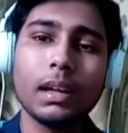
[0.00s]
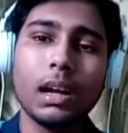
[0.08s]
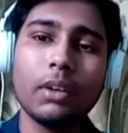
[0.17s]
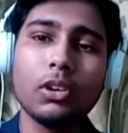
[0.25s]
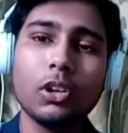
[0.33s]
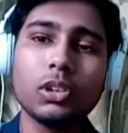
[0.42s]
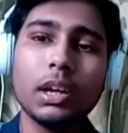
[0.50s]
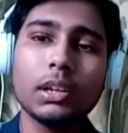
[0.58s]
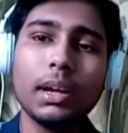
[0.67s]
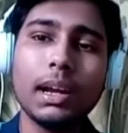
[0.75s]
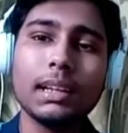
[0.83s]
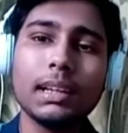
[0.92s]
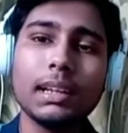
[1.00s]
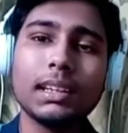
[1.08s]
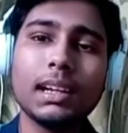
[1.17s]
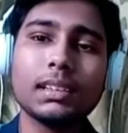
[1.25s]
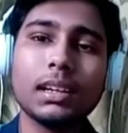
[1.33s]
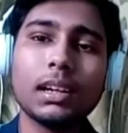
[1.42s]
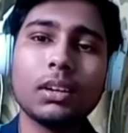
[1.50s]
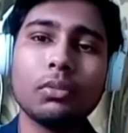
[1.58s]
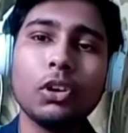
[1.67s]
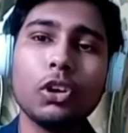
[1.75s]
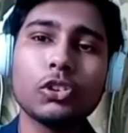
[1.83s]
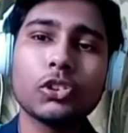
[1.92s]
I would also like to add that uh, we
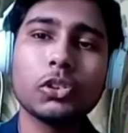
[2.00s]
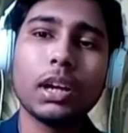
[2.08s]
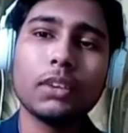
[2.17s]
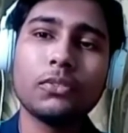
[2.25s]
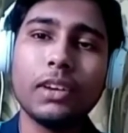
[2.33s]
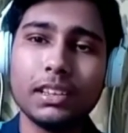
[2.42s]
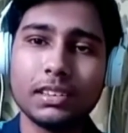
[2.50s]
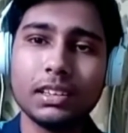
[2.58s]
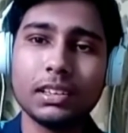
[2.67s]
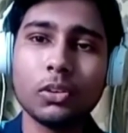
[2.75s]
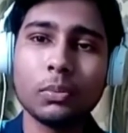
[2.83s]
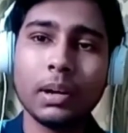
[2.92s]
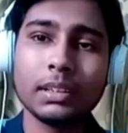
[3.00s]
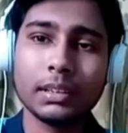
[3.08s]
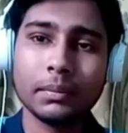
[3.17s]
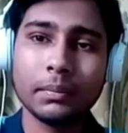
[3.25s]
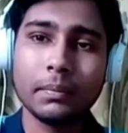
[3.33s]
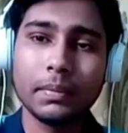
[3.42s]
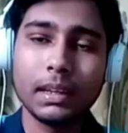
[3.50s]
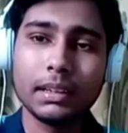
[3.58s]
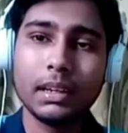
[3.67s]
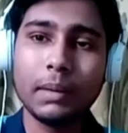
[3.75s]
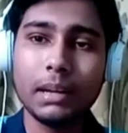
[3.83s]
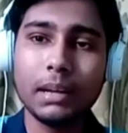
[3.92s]
all should have faith in the Almighty.
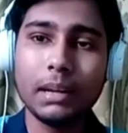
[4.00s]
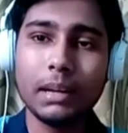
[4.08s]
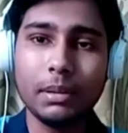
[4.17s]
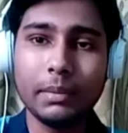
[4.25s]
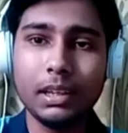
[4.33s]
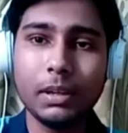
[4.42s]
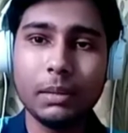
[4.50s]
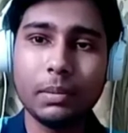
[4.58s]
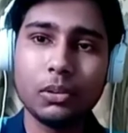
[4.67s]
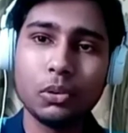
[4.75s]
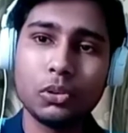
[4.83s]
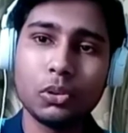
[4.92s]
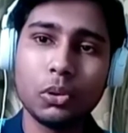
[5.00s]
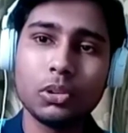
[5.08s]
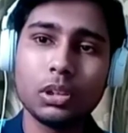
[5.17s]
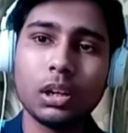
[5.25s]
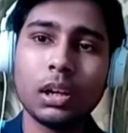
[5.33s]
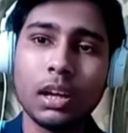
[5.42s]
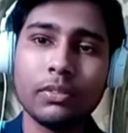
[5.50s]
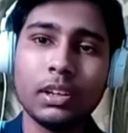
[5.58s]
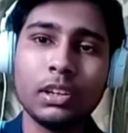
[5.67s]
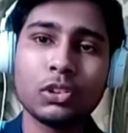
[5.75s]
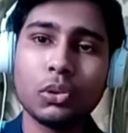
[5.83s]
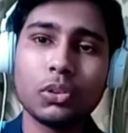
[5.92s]
There might be many people who don't uh, have
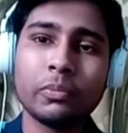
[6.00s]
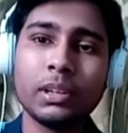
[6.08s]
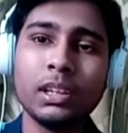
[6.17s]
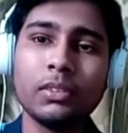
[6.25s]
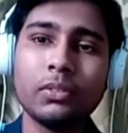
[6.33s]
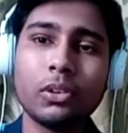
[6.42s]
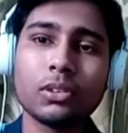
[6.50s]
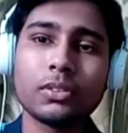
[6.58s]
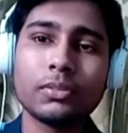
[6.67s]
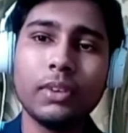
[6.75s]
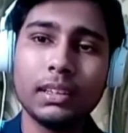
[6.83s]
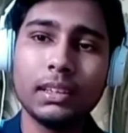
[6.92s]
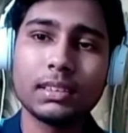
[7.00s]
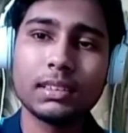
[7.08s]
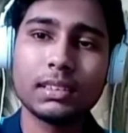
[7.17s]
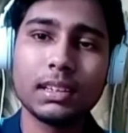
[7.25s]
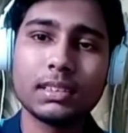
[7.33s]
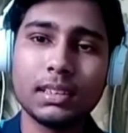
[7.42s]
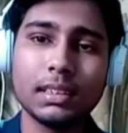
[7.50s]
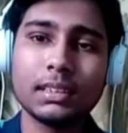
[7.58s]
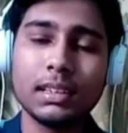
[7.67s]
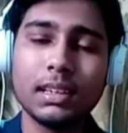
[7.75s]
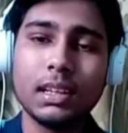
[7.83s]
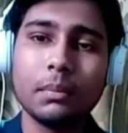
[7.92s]
any sort of belief or faith in such
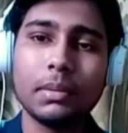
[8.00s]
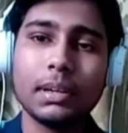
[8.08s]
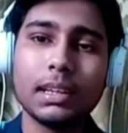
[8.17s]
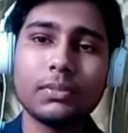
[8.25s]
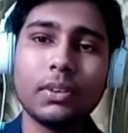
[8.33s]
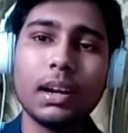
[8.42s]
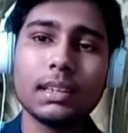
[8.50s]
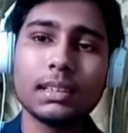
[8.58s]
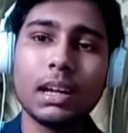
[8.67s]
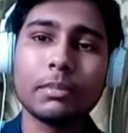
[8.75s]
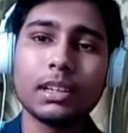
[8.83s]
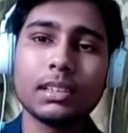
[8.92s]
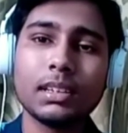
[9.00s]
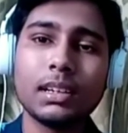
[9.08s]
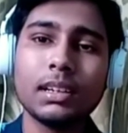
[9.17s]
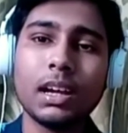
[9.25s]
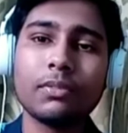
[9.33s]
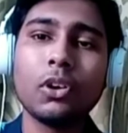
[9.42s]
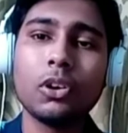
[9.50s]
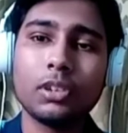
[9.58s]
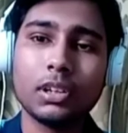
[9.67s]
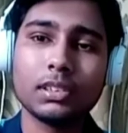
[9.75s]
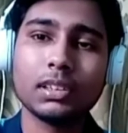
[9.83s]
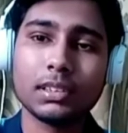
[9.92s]
things, but as far as I am concerned, I've got
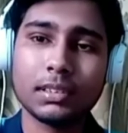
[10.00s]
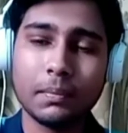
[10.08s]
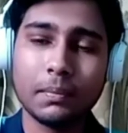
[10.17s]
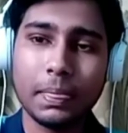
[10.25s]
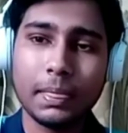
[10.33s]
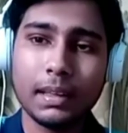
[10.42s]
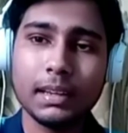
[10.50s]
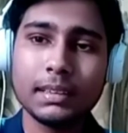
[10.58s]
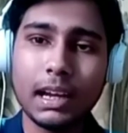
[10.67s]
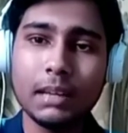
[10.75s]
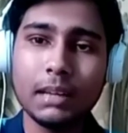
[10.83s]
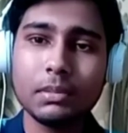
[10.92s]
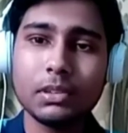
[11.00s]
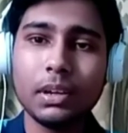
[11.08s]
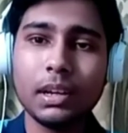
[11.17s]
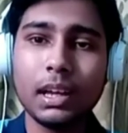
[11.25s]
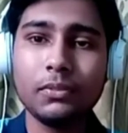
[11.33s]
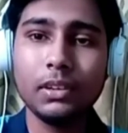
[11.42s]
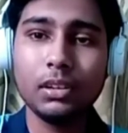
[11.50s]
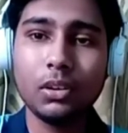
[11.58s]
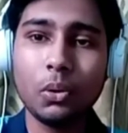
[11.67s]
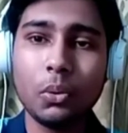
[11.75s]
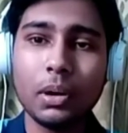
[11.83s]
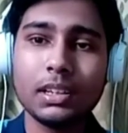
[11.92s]
results. In times when I feel
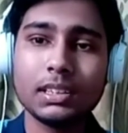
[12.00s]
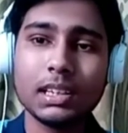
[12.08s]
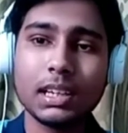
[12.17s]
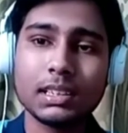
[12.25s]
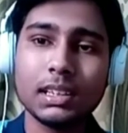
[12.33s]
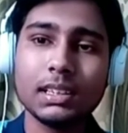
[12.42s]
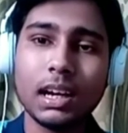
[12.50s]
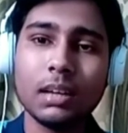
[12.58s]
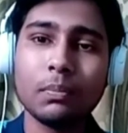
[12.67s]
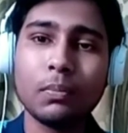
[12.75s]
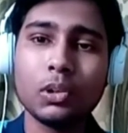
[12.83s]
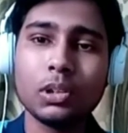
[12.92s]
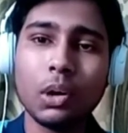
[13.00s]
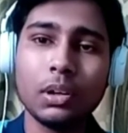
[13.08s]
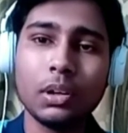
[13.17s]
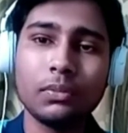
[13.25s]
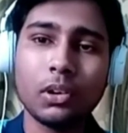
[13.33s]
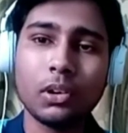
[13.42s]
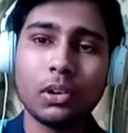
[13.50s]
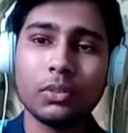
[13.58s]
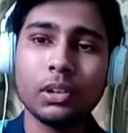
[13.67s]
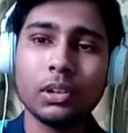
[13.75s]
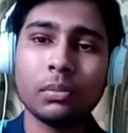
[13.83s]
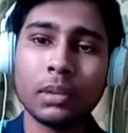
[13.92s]
low and dejected, I bow down in front of the
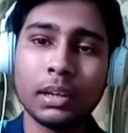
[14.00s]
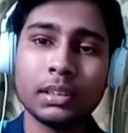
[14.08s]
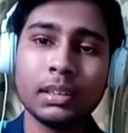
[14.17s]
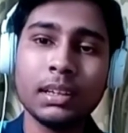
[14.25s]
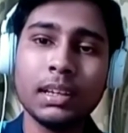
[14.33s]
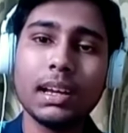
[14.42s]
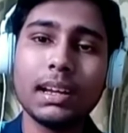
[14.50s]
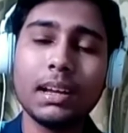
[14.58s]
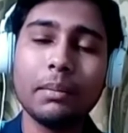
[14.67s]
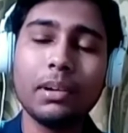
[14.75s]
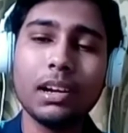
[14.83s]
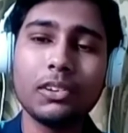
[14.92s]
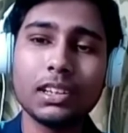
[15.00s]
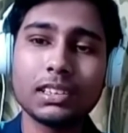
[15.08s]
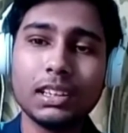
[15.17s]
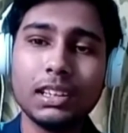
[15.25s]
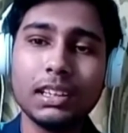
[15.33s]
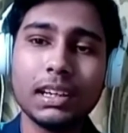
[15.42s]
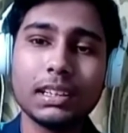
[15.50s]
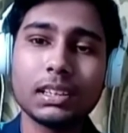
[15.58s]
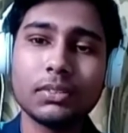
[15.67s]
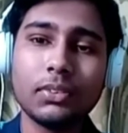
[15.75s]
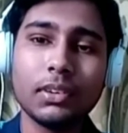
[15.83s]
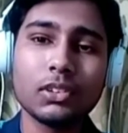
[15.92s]
Almighty and I miraculously get a
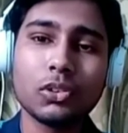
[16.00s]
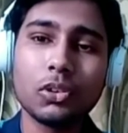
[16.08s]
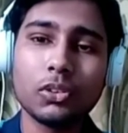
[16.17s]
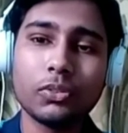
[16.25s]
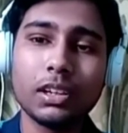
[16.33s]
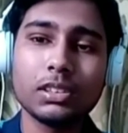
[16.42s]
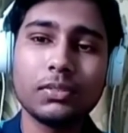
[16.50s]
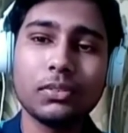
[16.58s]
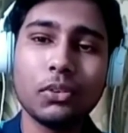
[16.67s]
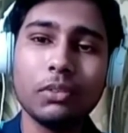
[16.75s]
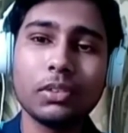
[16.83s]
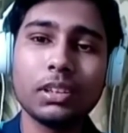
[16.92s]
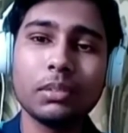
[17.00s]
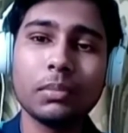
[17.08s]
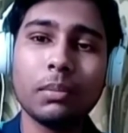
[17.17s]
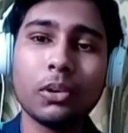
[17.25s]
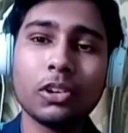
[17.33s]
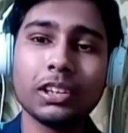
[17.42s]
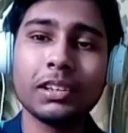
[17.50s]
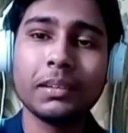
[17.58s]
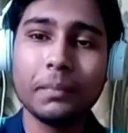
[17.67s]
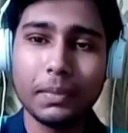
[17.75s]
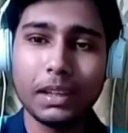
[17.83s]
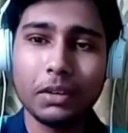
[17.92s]
different sort of energy flowing within my body.
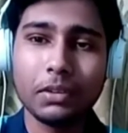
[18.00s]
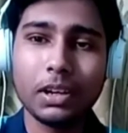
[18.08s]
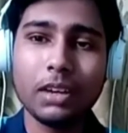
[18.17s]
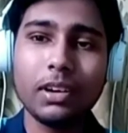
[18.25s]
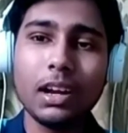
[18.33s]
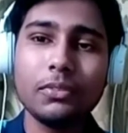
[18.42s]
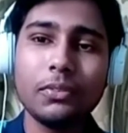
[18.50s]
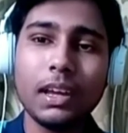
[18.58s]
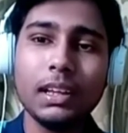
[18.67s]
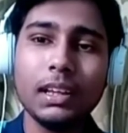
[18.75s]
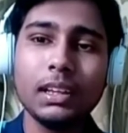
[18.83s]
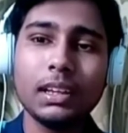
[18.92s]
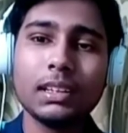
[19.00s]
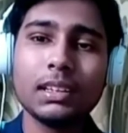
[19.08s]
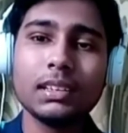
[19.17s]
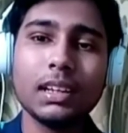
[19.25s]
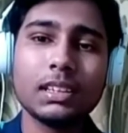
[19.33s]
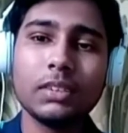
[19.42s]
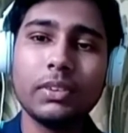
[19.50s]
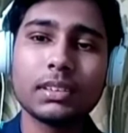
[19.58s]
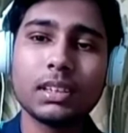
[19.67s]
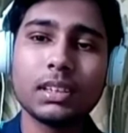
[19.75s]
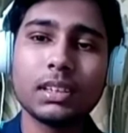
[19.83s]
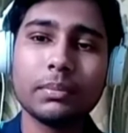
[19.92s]
Whenever I fail in achieving
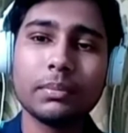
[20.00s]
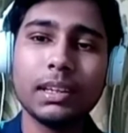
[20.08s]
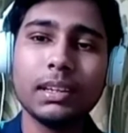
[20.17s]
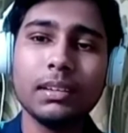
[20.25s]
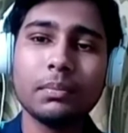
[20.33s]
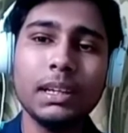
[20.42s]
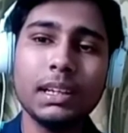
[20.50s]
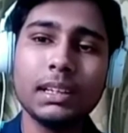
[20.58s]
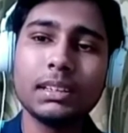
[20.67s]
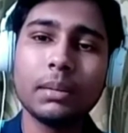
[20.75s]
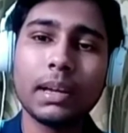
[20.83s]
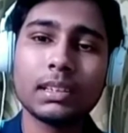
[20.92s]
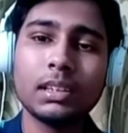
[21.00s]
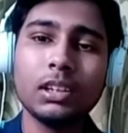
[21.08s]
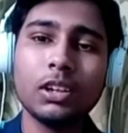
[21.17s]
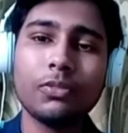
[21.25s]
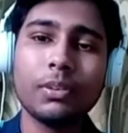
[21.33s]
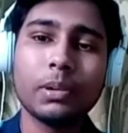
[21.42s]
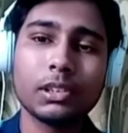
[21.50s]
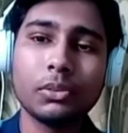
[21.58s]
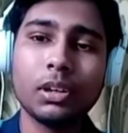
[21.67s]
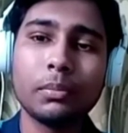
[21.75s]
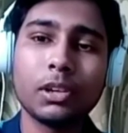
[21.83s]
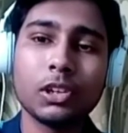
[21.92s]
something, be it the mastery of a
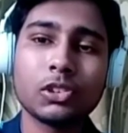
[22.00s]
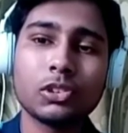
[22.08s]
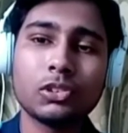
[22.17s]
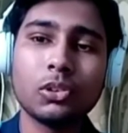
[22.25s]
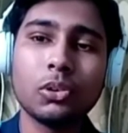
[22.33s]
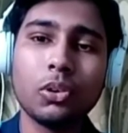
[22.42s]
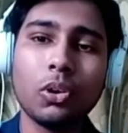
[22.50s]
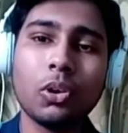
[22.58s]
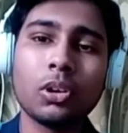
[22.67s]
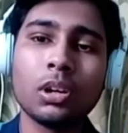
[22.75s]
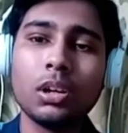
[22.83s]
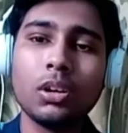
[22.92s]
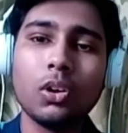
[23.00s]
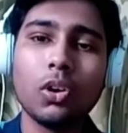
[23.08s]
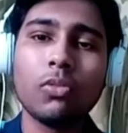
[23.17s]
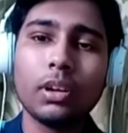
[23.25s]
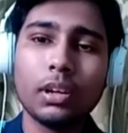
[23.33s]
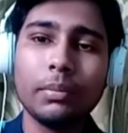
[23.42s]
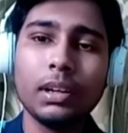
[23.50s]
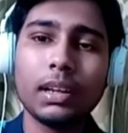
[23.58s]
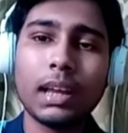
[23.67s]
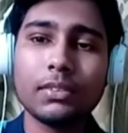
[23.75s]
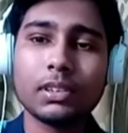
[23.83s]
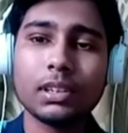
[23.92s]
particular brushstroke or overcoming
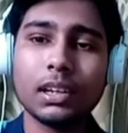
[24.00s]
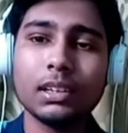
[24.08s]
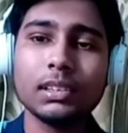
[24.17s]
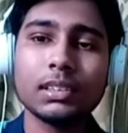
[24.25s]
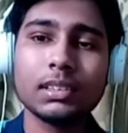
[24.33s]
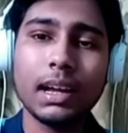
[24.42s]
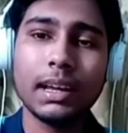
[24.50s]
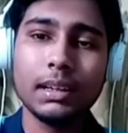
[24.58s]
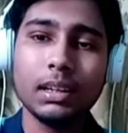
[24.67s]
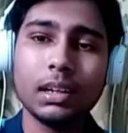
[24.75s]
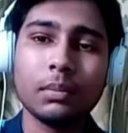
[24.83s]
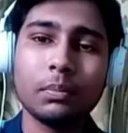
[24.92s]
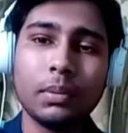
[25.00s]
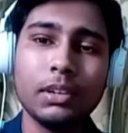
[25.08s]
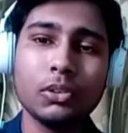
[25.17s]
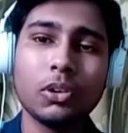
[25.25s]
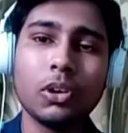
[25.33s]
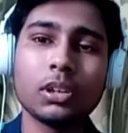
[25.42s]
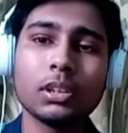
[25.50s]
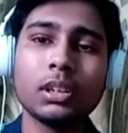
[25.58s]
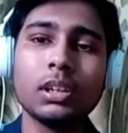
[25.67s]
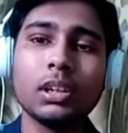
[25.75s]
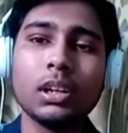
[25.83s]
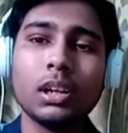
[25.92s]
life's hurdles, I uh, pray to God
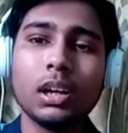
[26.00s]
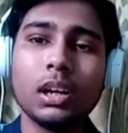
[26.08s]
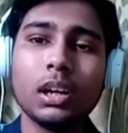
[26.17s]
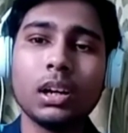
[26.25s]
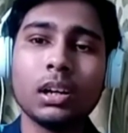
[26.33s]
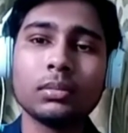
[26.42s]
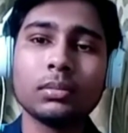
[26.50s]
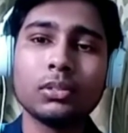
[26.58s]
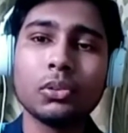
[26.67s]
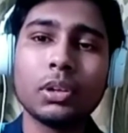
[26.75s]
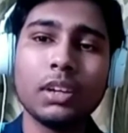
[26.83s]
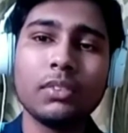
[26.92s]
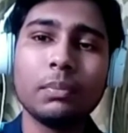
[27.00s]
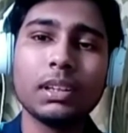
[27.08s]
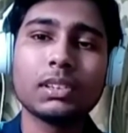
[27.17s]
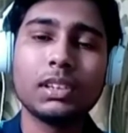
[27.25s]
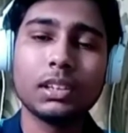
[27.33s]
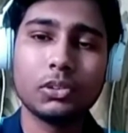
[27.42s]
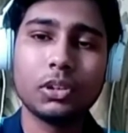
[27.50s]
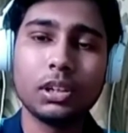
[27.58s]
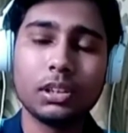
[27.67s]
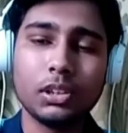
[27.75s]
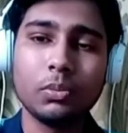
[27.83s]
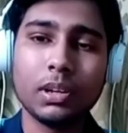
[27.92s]
uh, to give me the strength to
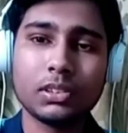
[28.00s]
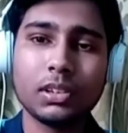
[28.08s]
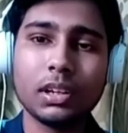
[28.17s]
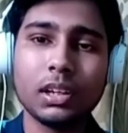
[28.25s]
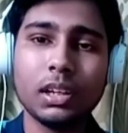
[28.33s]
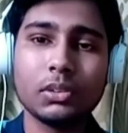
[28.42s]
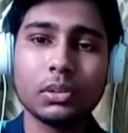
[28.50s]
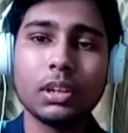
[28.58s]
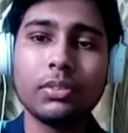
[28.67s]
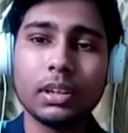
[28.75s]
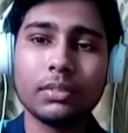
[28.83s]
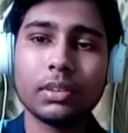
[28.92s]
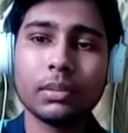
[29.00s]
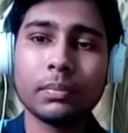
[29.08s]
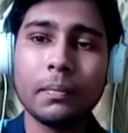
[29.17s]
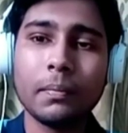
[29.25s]
continue my struggle and to never give up.